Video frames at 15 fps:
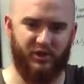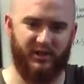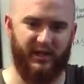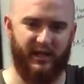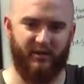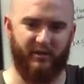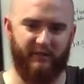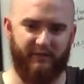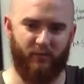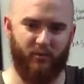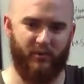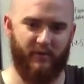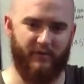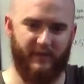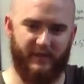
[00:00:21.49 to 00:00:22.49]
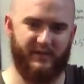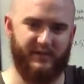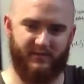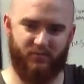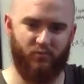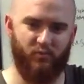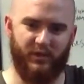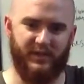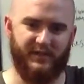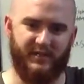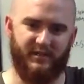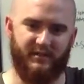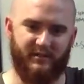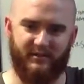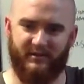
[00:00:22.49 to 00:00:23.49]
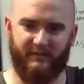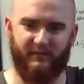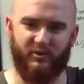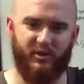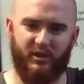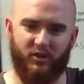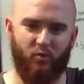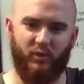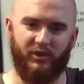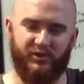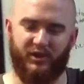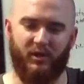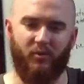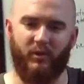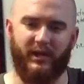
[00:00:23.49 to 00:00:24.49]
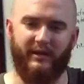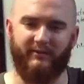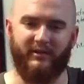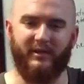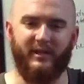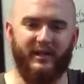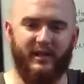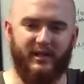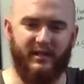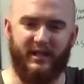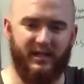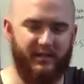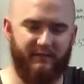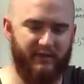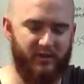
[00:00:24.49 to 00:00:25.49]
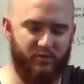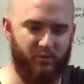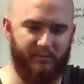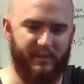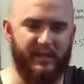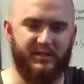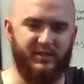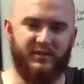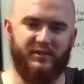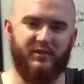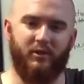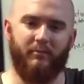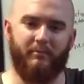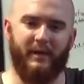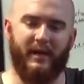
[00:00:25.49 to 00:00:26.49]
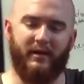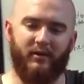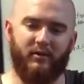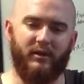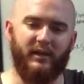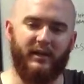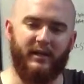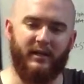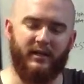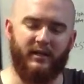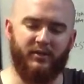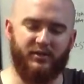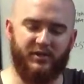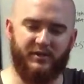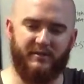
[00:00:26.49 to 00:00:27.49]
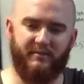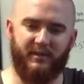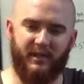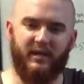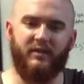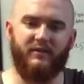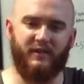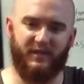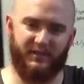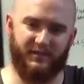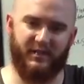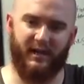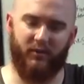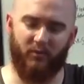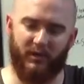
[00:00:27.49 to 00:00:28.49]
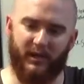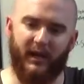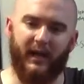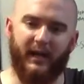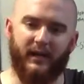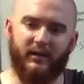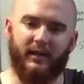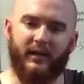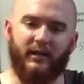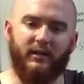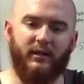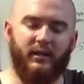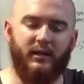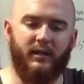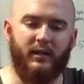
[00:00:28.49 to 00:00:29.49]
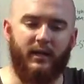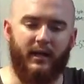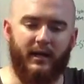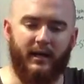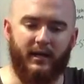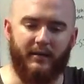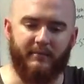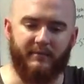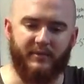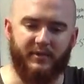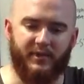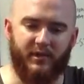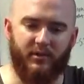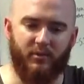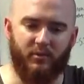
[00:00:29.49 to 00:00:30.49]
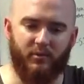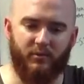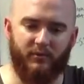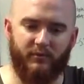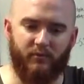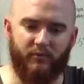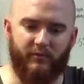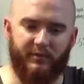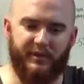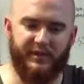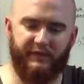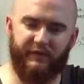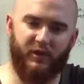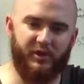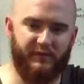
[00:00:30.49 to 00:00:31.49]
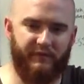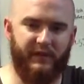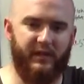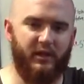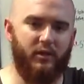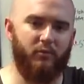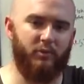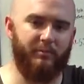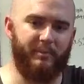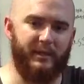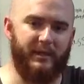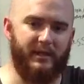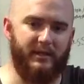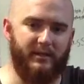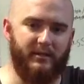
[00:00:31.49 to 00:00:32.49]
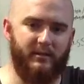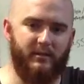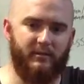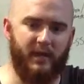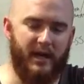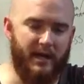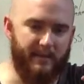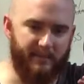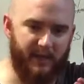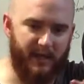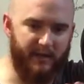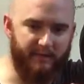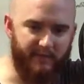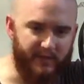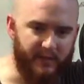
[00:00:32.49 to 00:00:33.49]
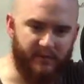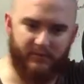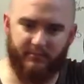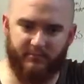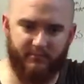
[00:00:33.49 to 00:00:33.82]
carry for this reason if you're in a wheelchair or whatever. The individual pieces don't matter. There's just some key things that I want to highlight. So this first video will be kind of a